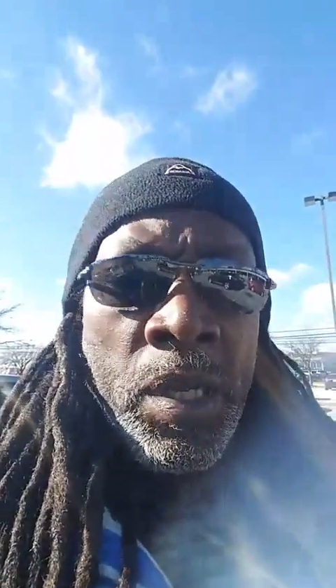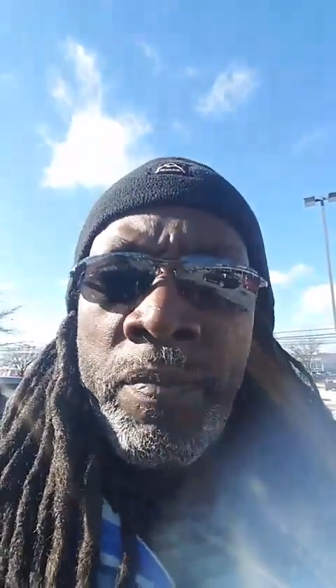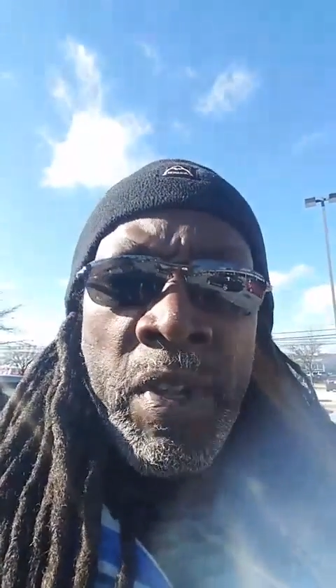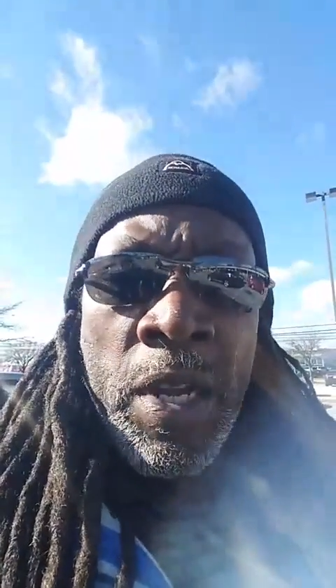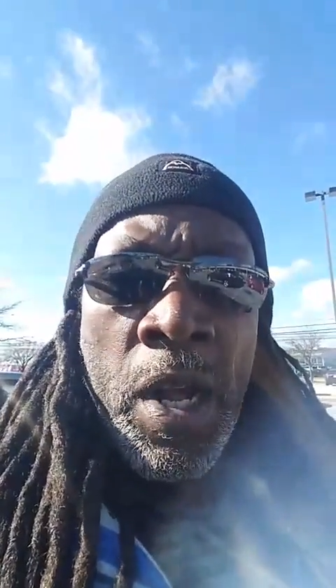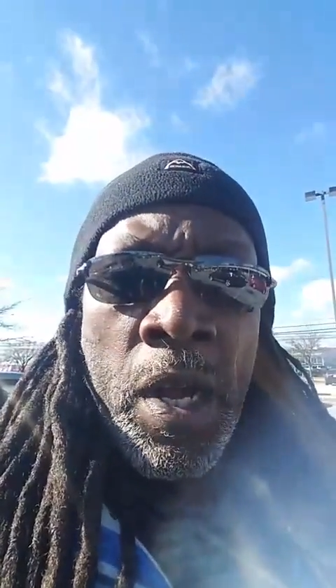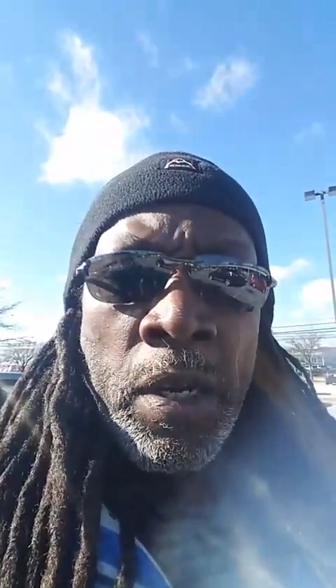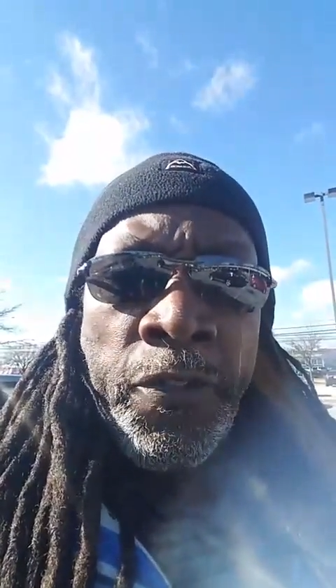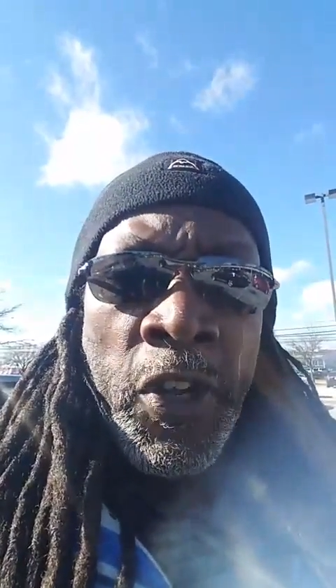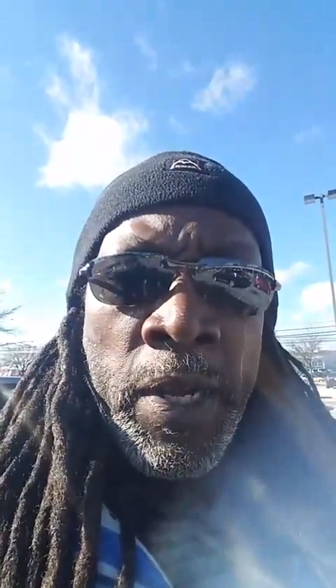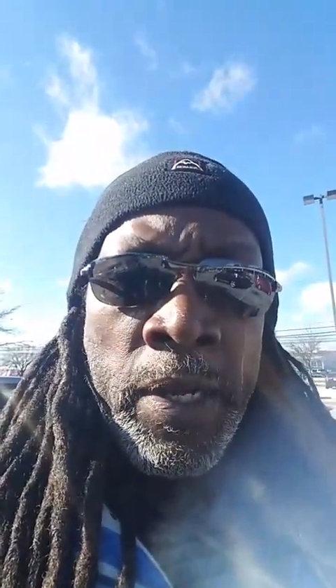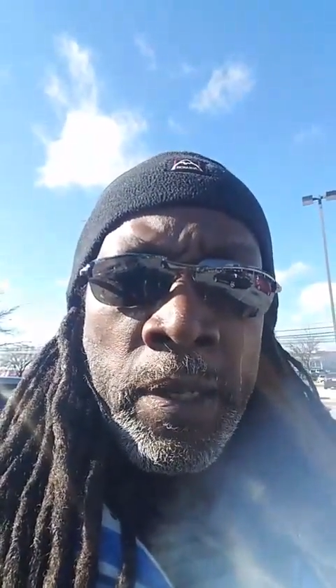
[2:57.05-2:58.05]
I'm not hard to
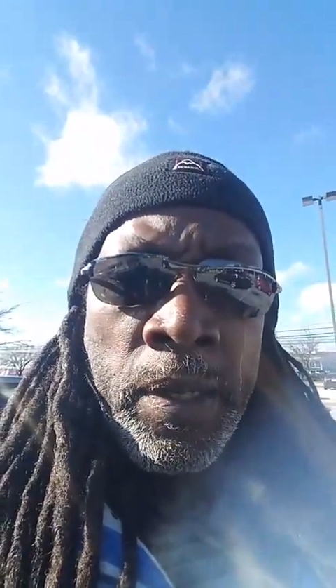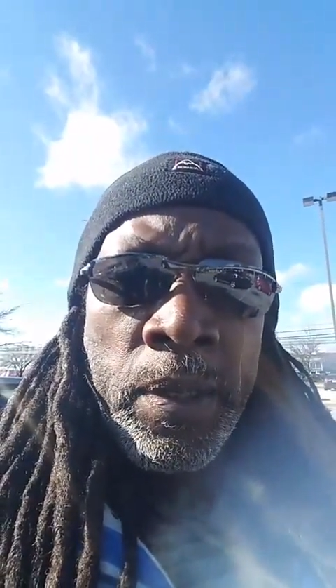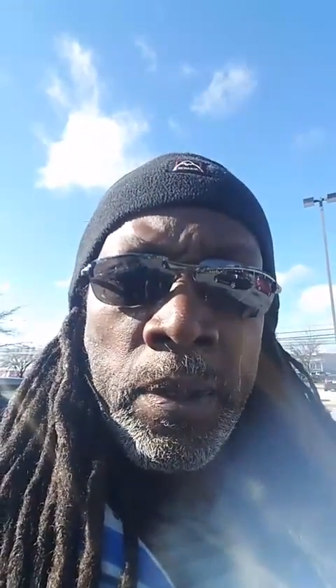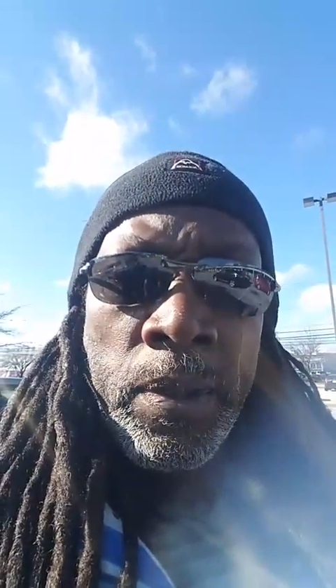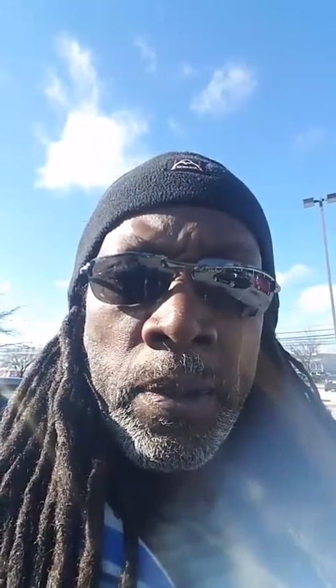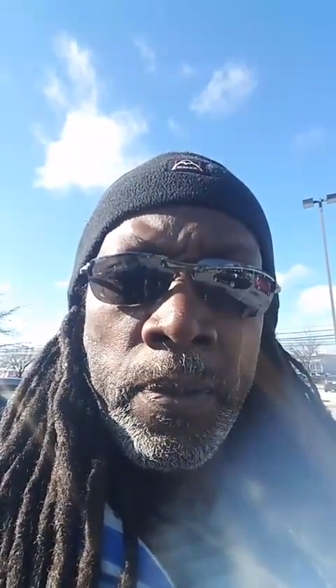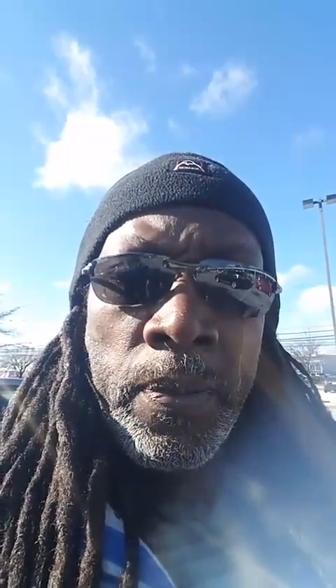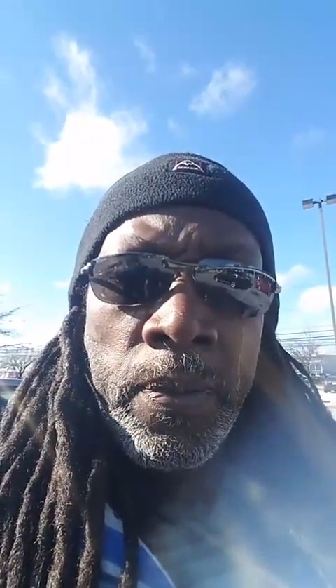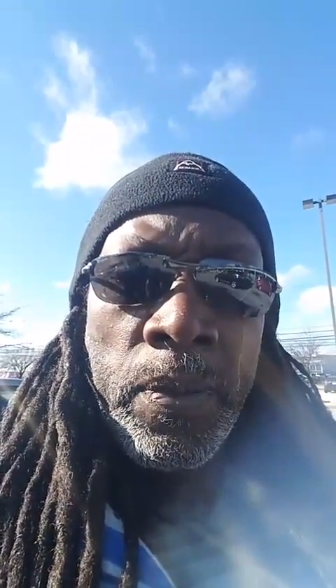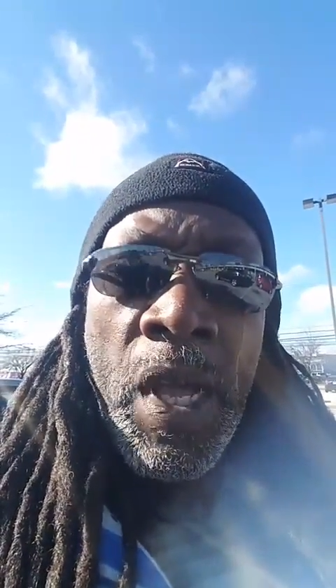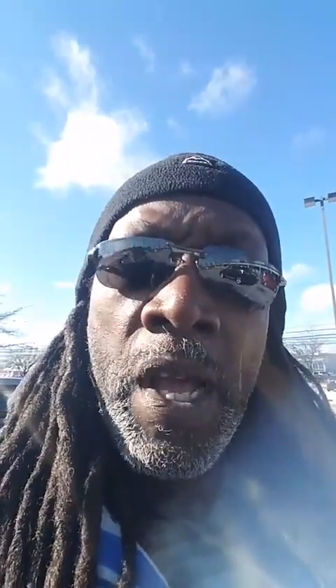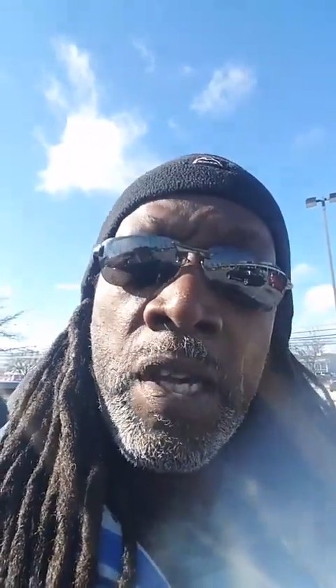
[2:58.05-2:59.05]
find.
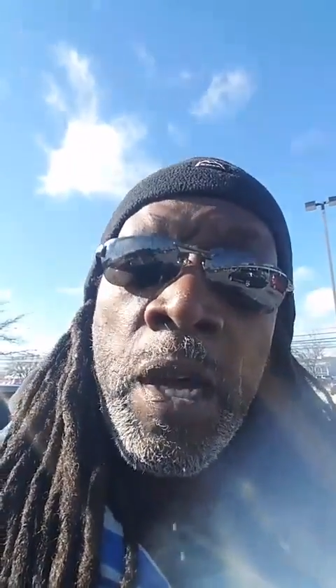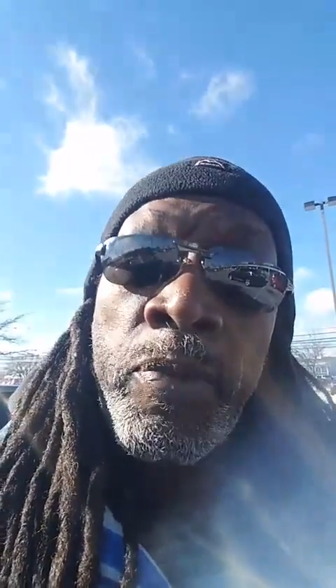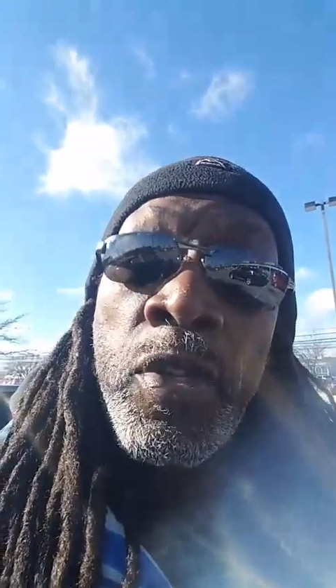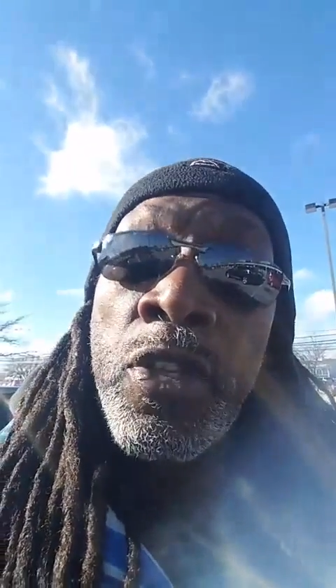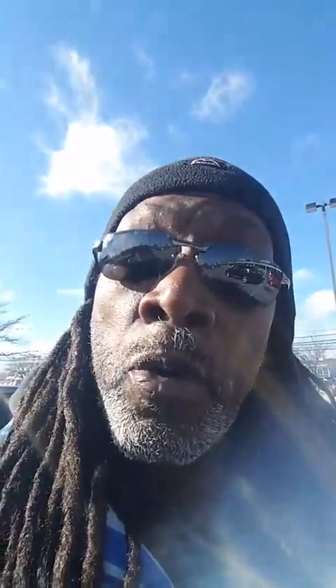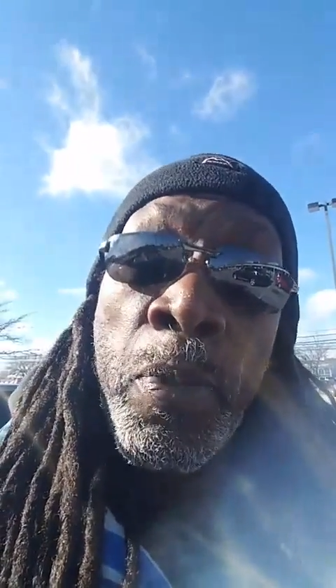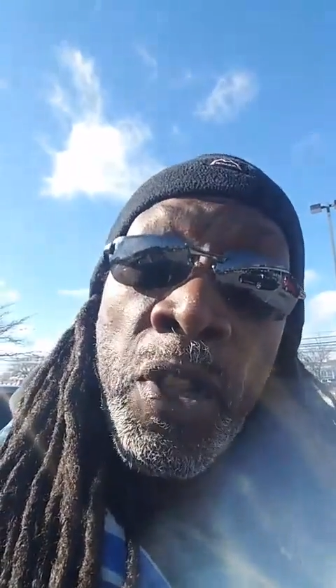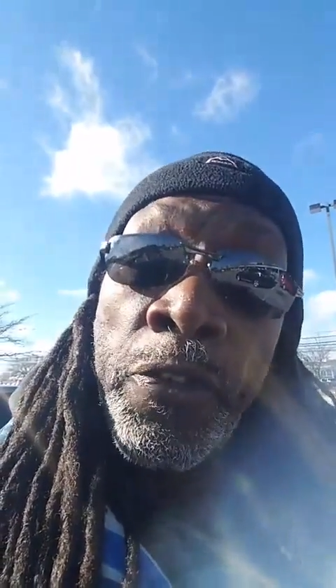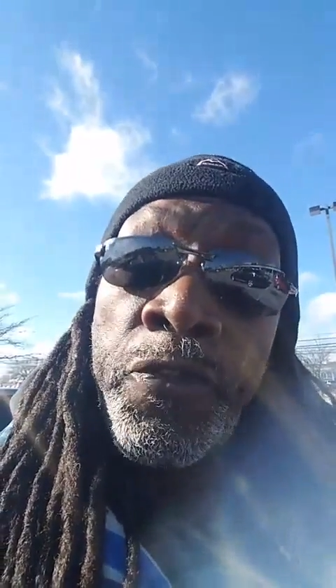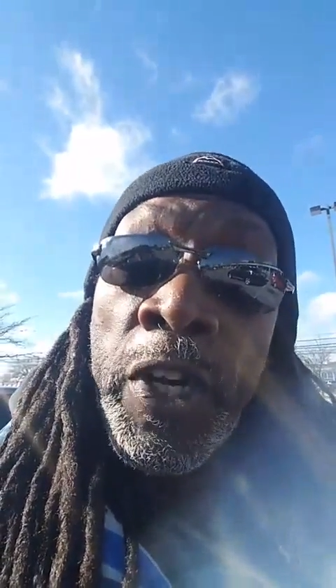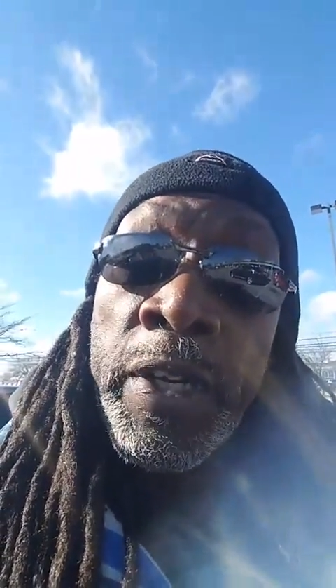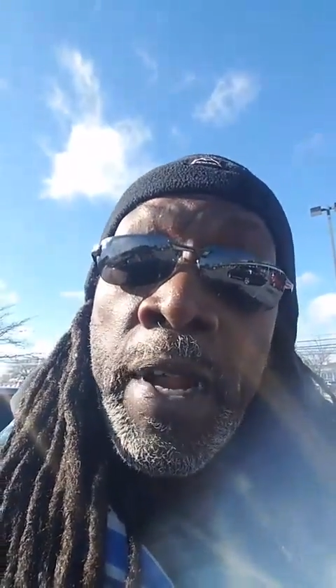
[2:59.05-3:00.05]
I come to your
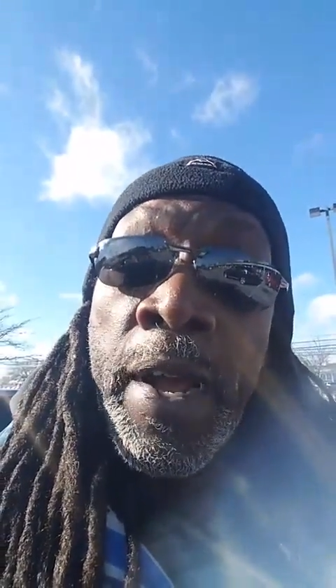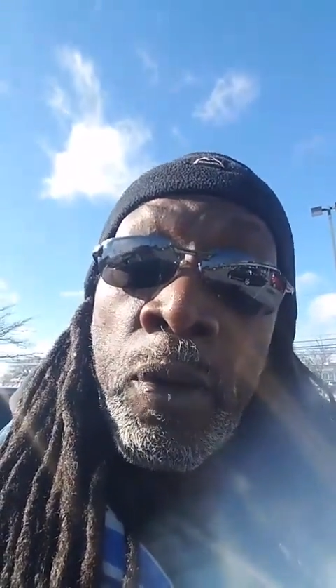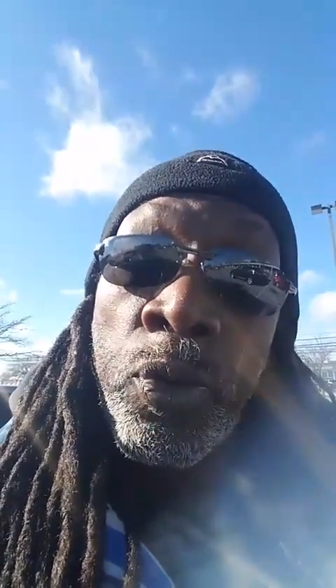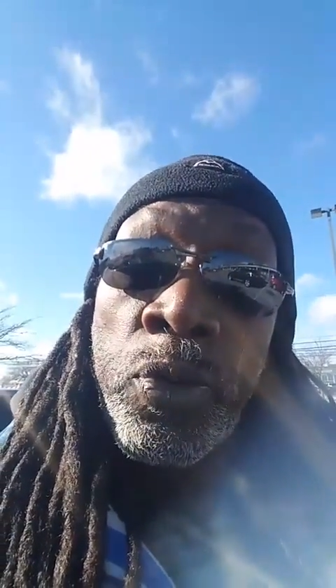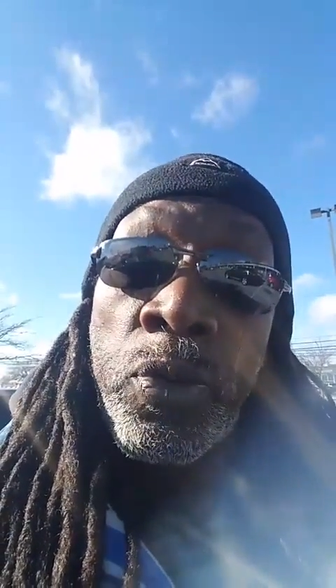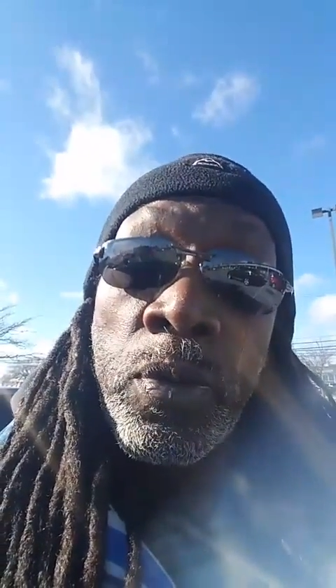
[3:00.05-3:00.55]
motherfucking house.